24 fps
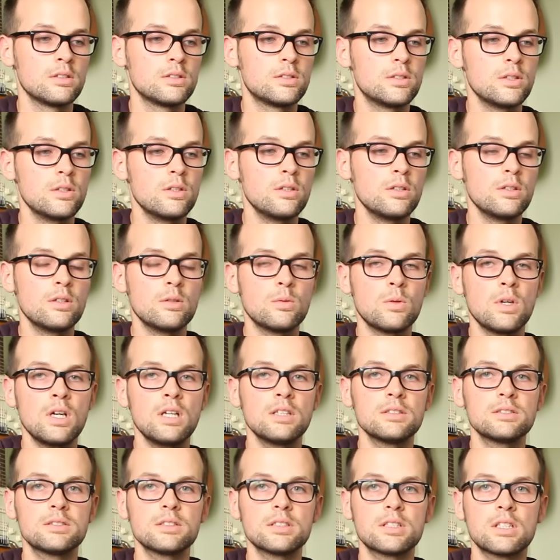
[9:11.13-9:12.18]
Do you
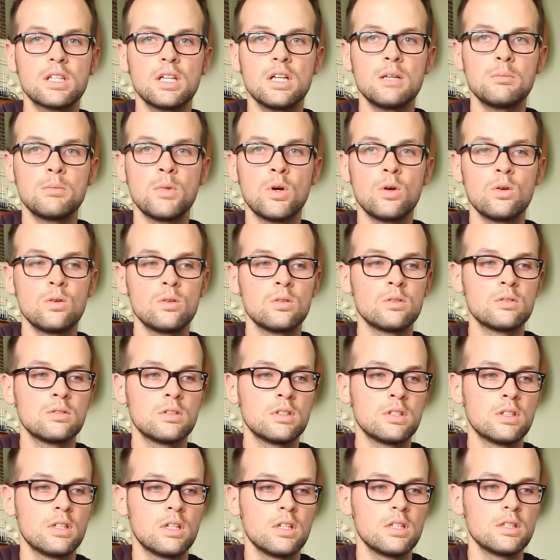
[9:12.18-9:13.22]
want to come on?
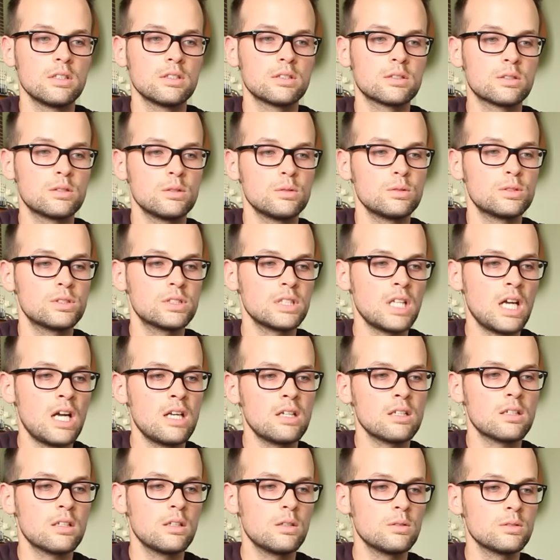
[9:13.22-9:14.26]
Scooch
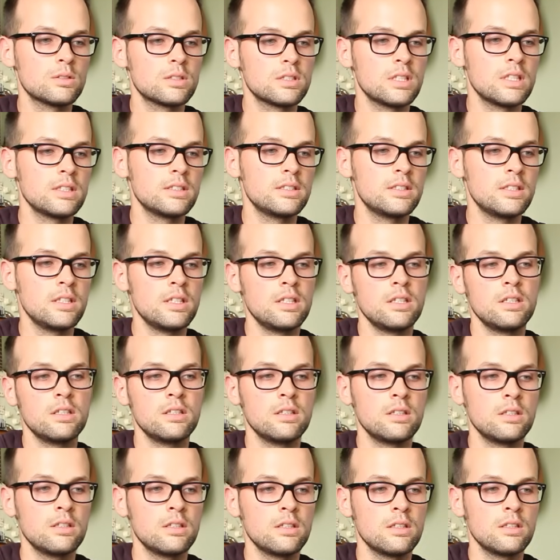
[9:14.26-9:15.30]
on closer,
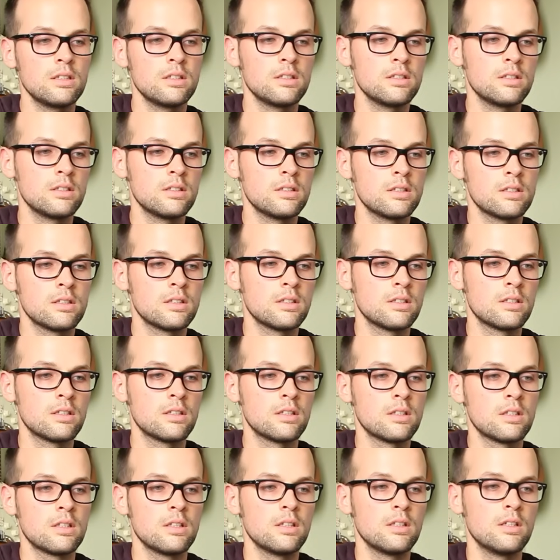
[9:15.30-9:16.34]
dear.
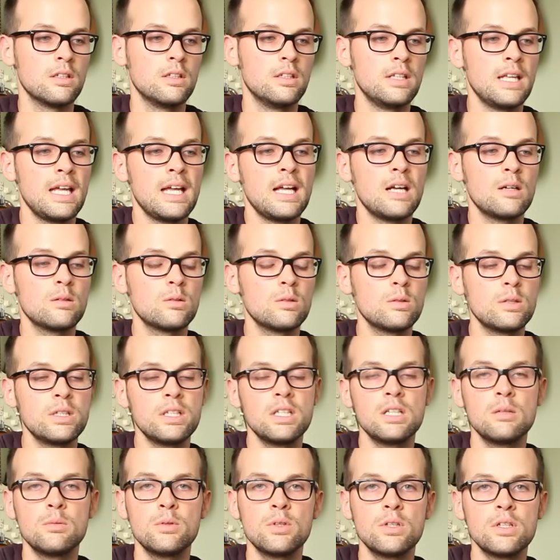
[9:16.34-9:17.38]
And now
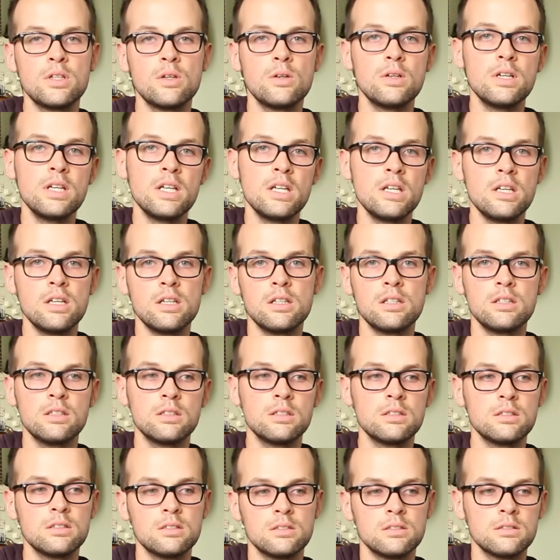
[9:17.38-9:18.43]
you will
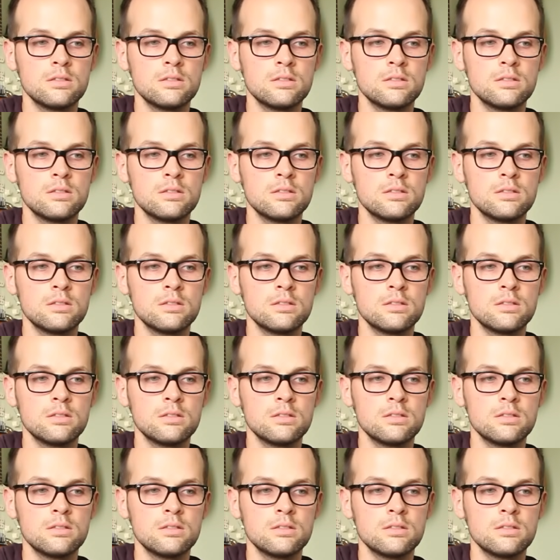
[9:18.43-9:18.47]
hear.